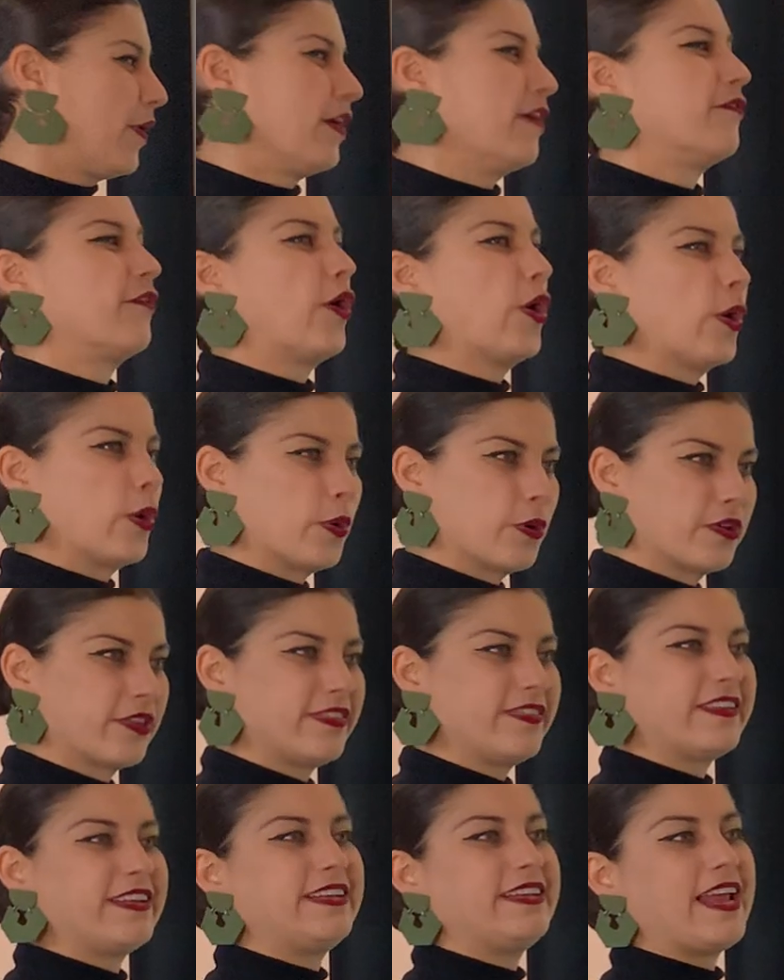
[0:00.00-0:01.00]
kind of
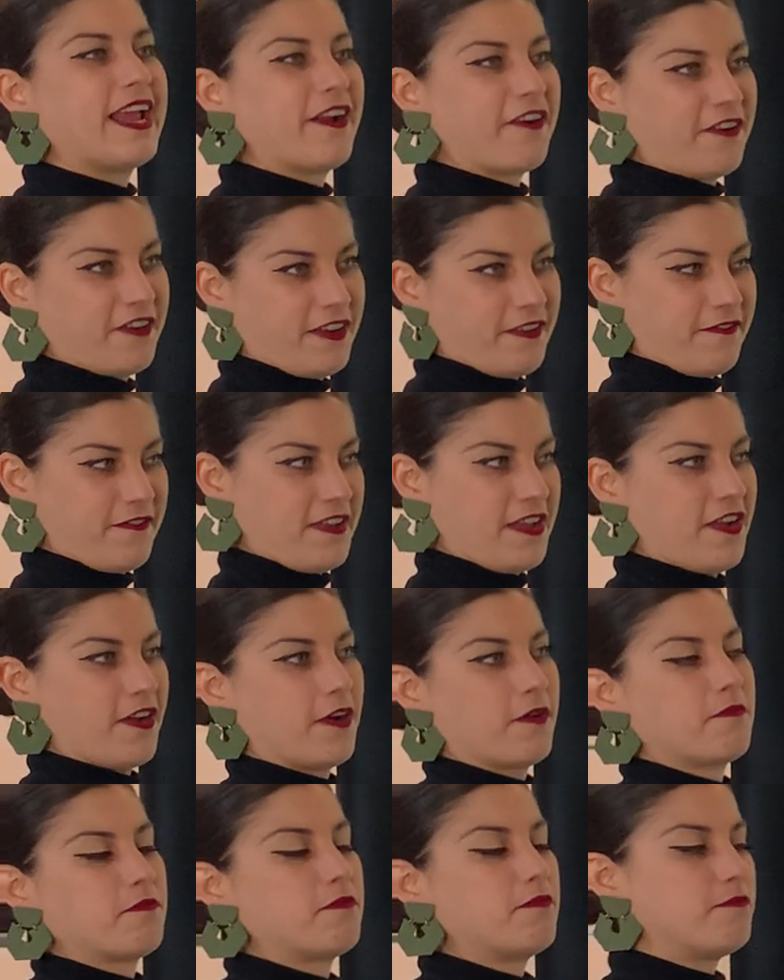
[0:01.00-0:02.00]
earthly narrative here
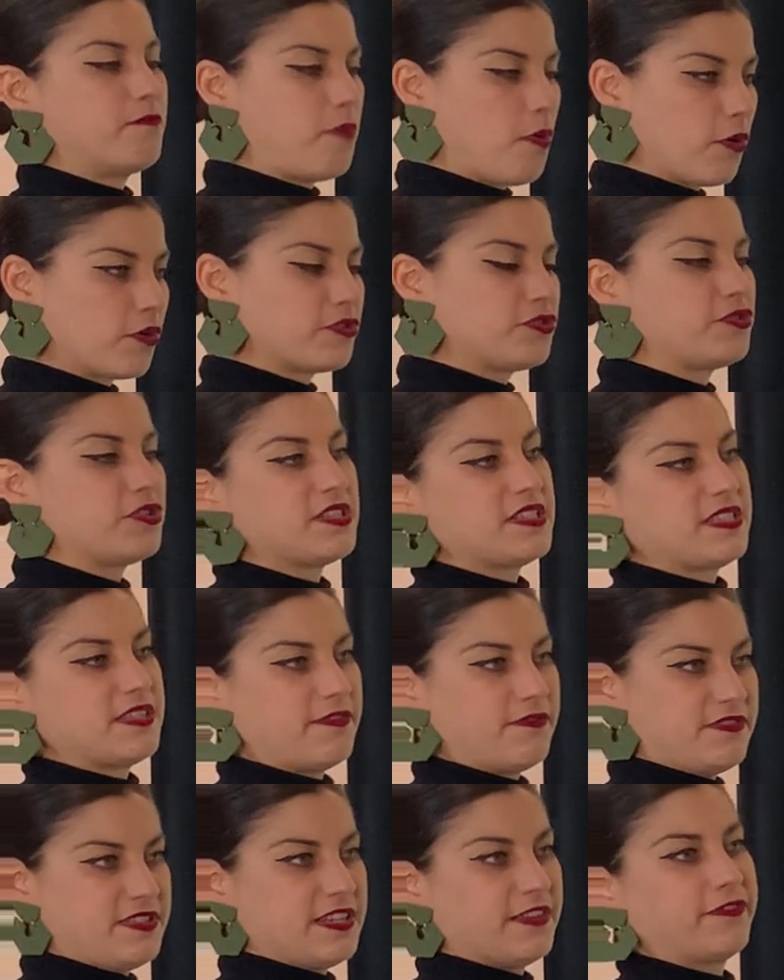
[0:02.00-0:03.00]
portraits
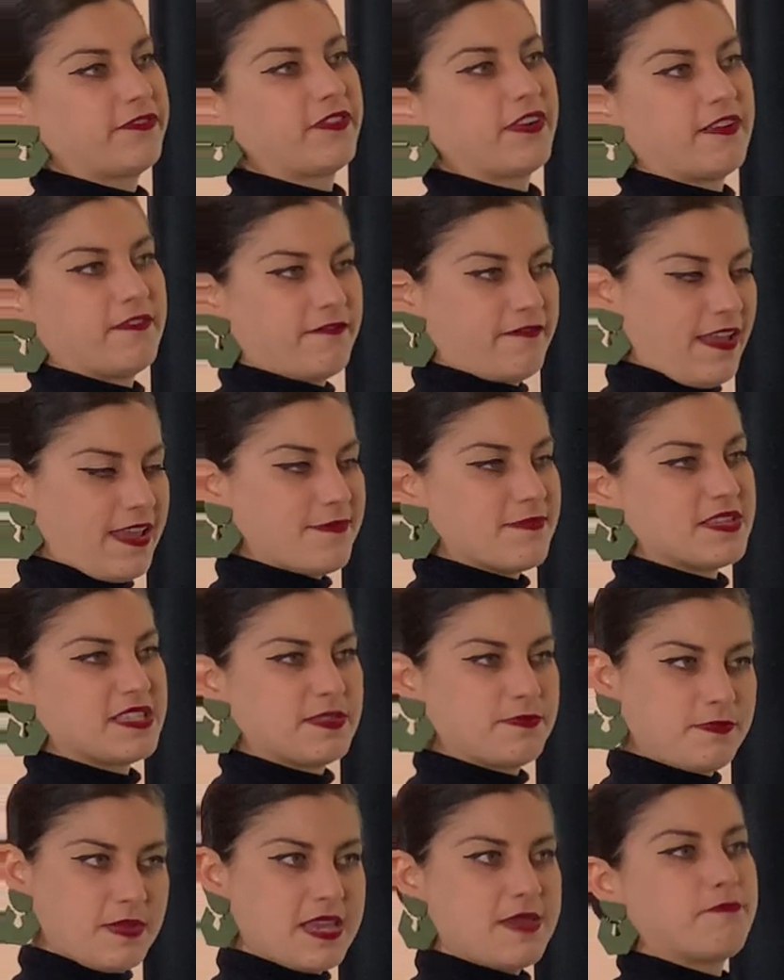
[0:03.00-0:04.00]
of different famous
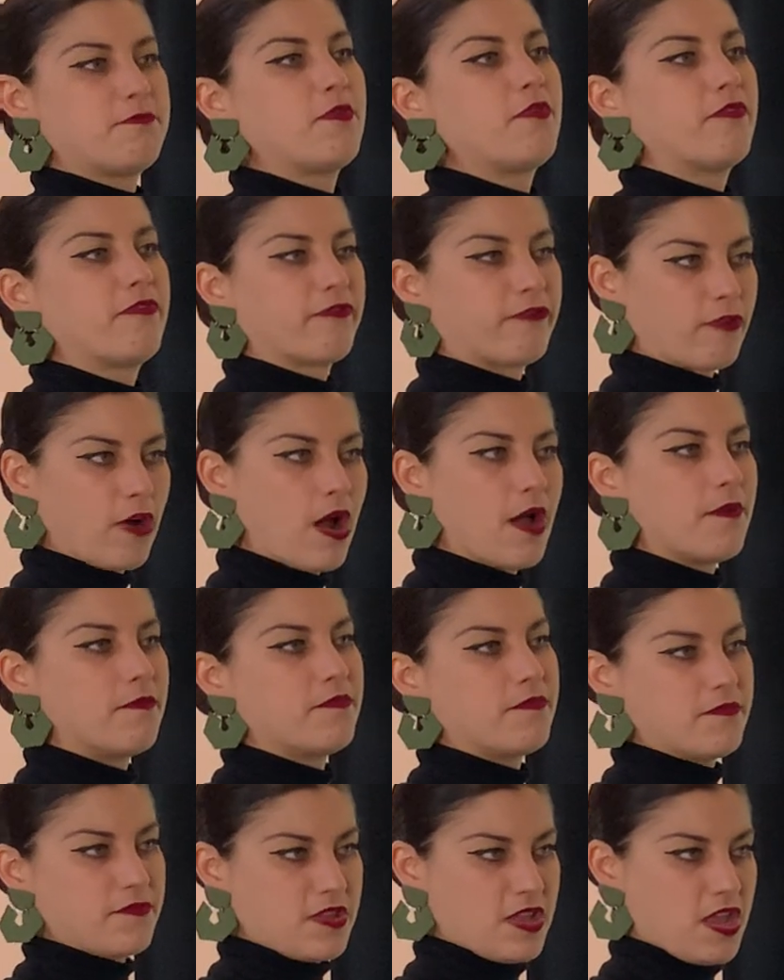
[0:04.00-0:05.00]
people
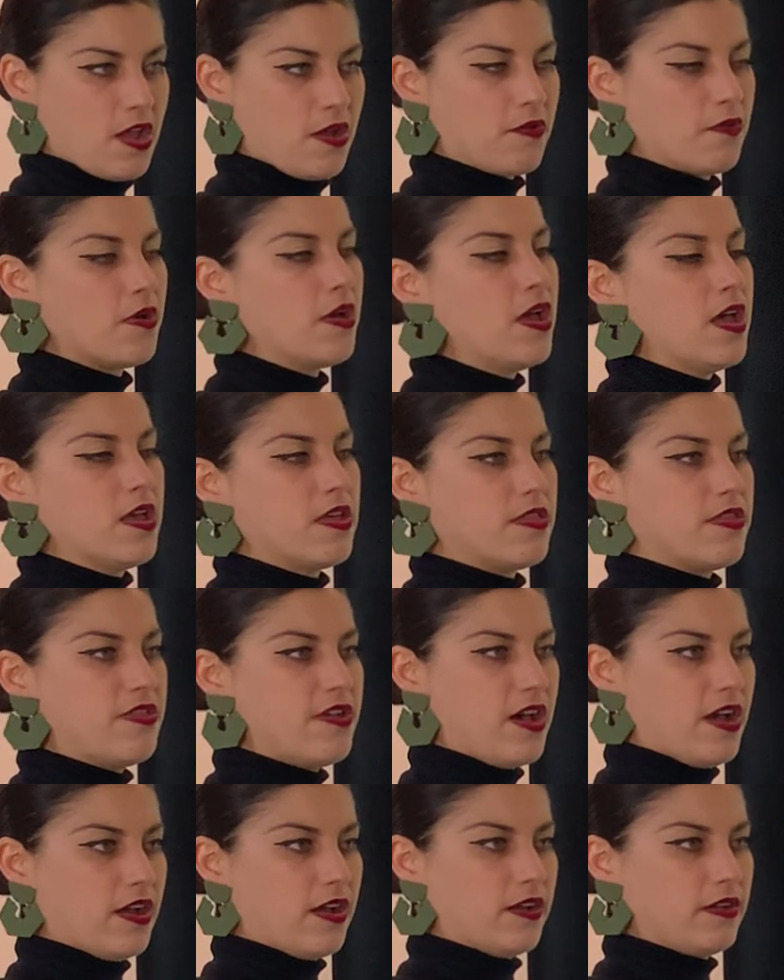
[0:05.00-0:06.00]
from, you know,
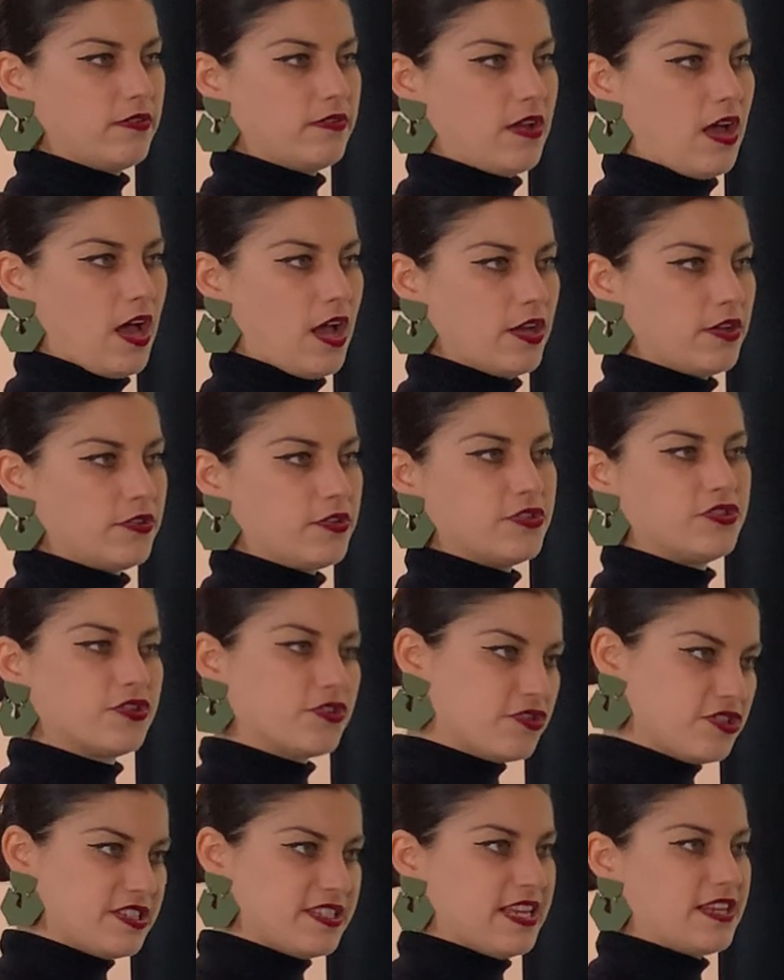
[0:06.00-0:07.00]
the, uh, the
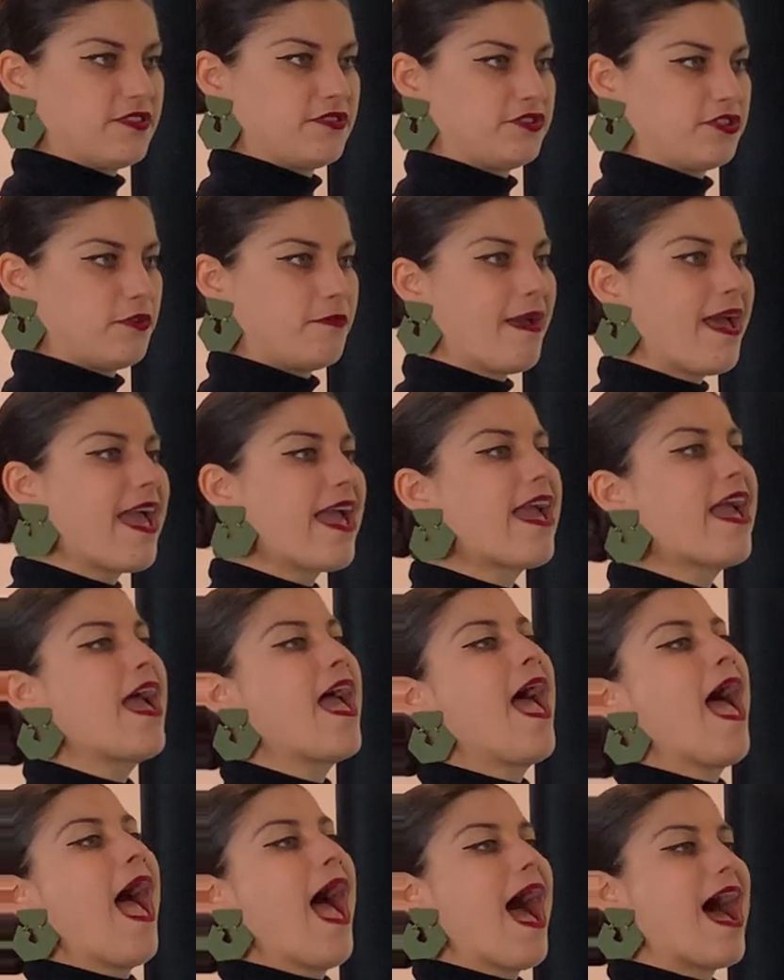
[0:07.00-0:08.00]
Church of Santo Tomé,
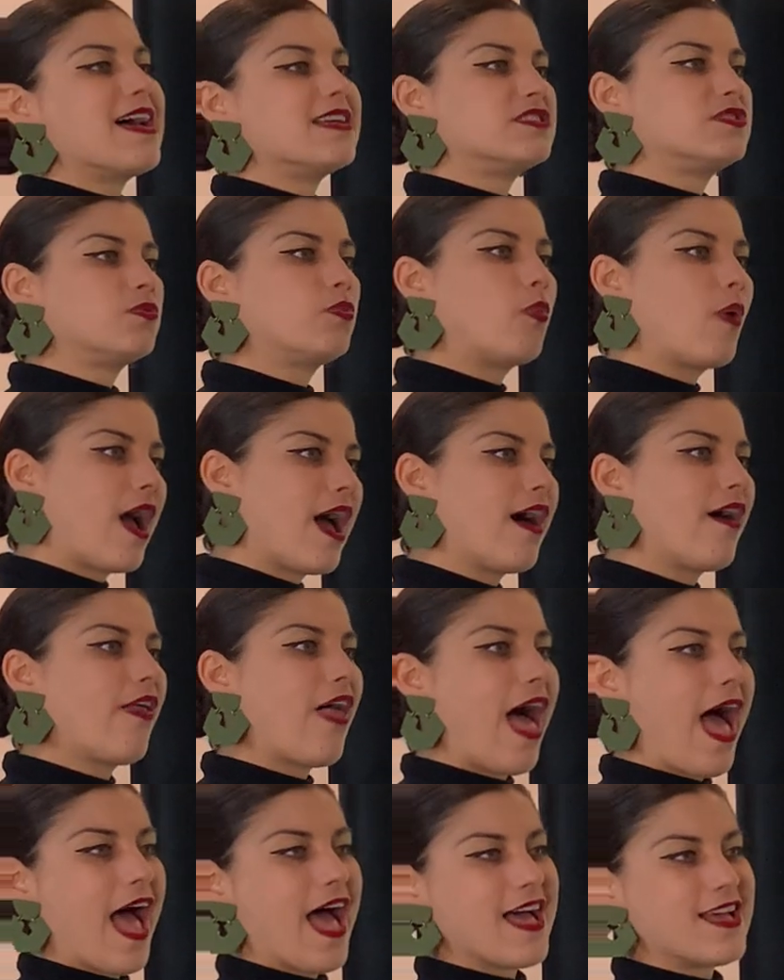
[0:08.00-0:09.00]
as well
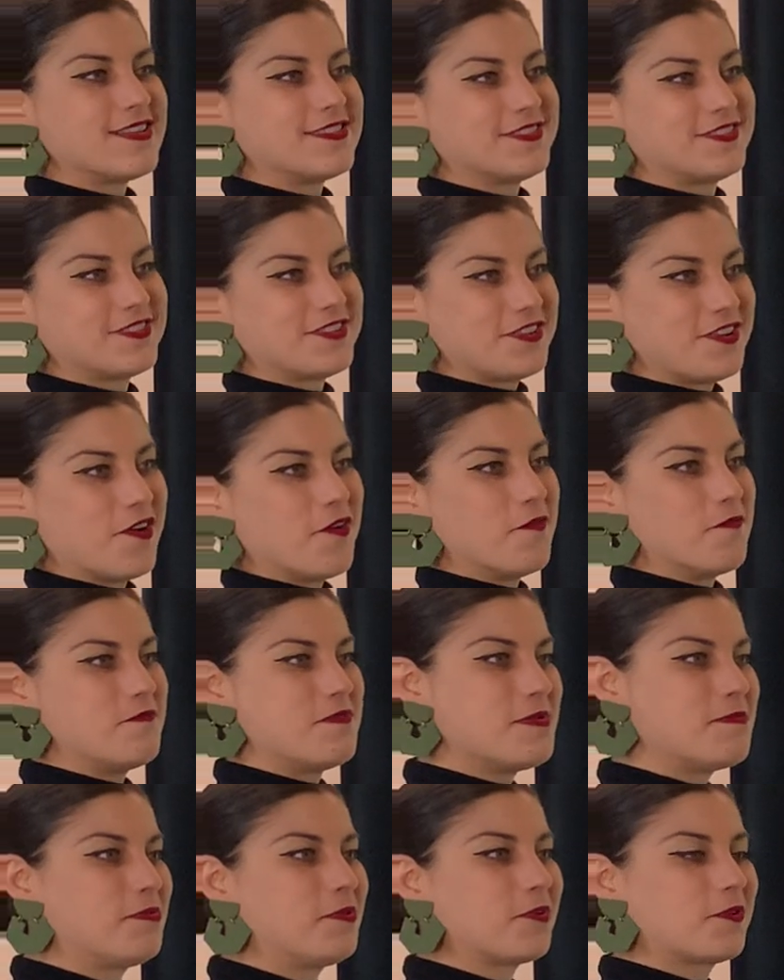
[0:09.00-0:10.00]
as, you know,
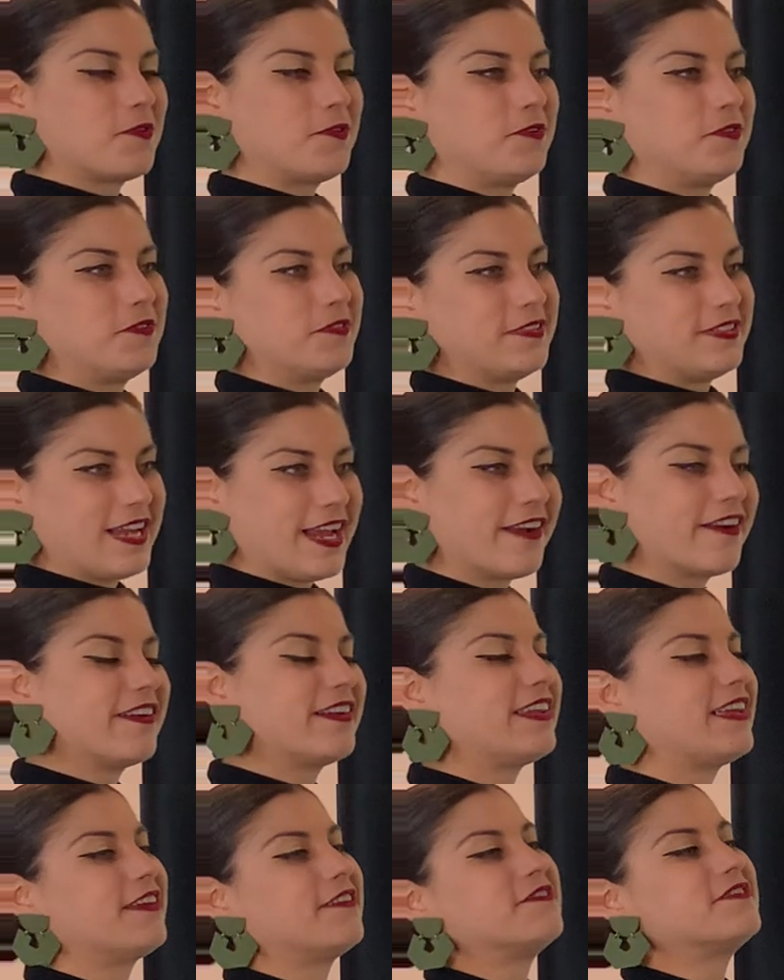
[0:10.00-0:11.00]
biblical
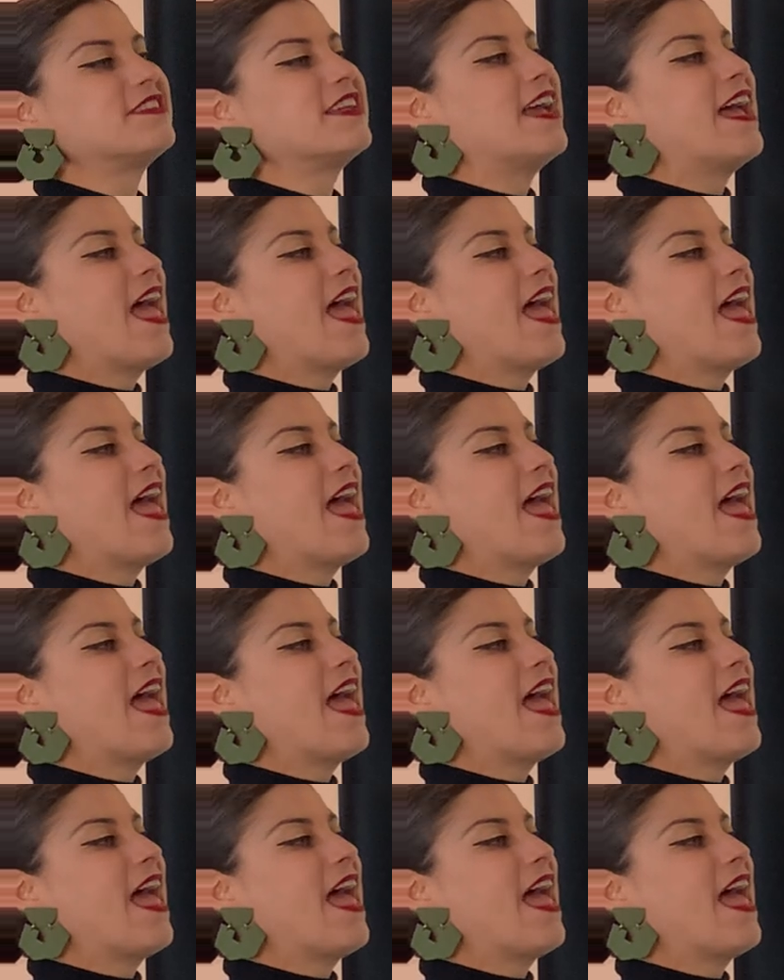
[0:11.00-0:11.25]
narratives.